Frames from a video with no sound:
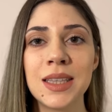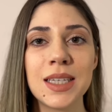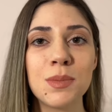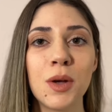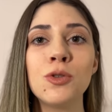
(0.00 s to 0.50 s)
They
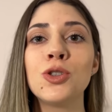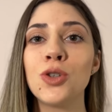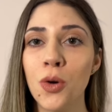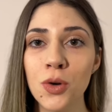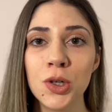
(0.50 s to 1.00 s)
smell
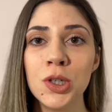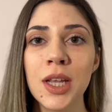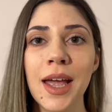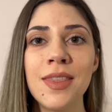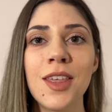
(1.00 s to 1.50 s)
so
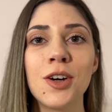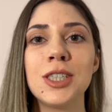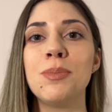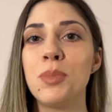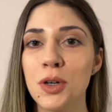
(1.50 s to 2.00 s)
good and they are
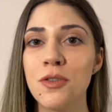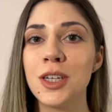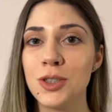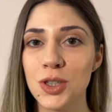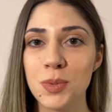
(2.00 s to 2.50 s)
the
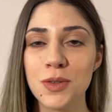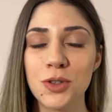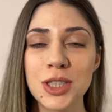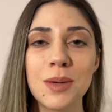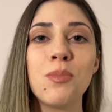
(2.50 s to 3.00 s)
perfect dupes
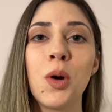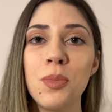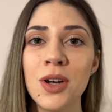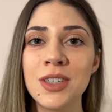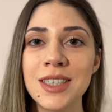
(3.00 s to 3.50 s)
for some
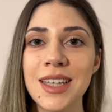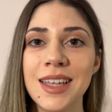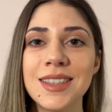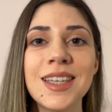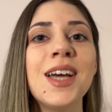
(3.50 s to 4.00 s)
popular
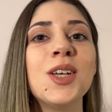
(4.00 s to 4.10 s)
scents.